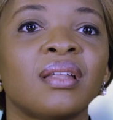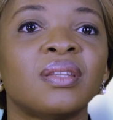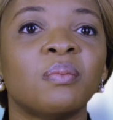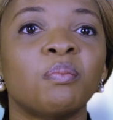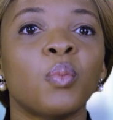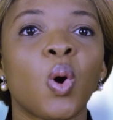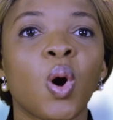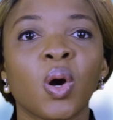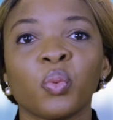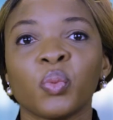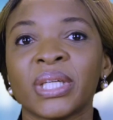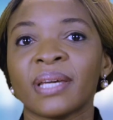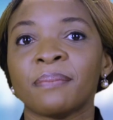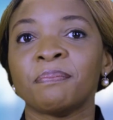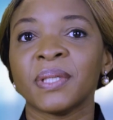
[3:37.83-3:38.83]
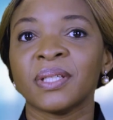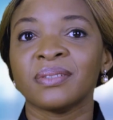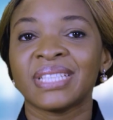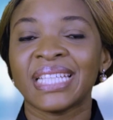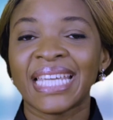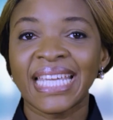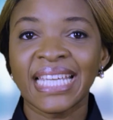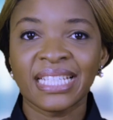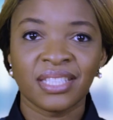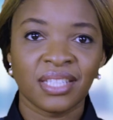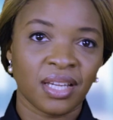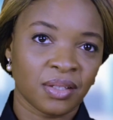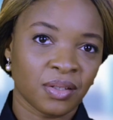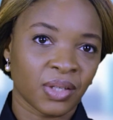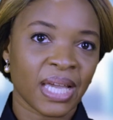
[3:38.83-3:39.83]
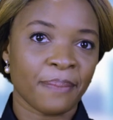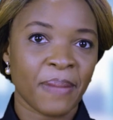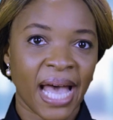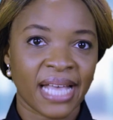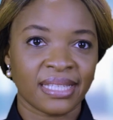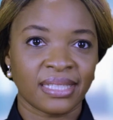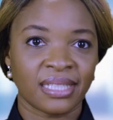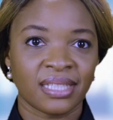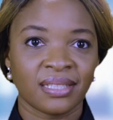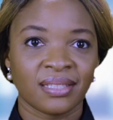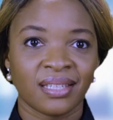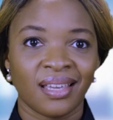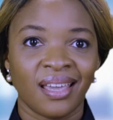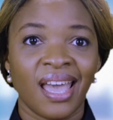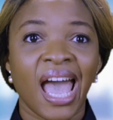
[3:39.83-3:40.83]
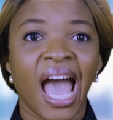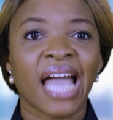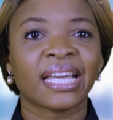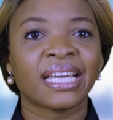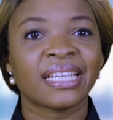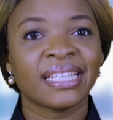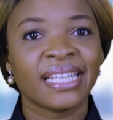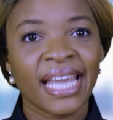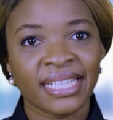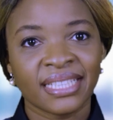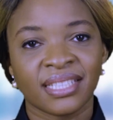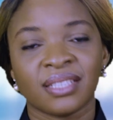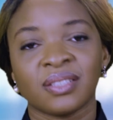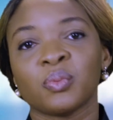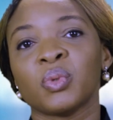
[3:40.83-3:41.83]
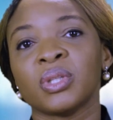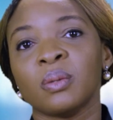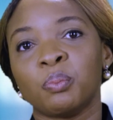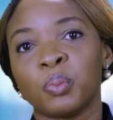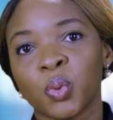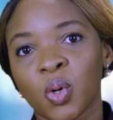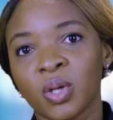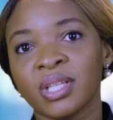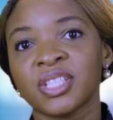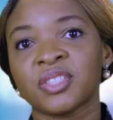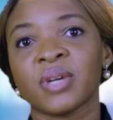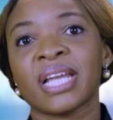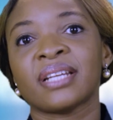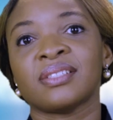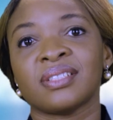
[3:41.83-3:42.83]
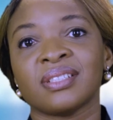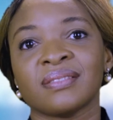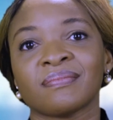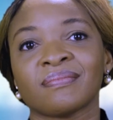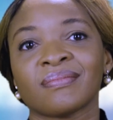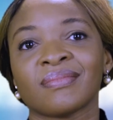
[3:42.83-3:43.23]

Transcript: The more we can build internal capacity and connect it with the broader strategy,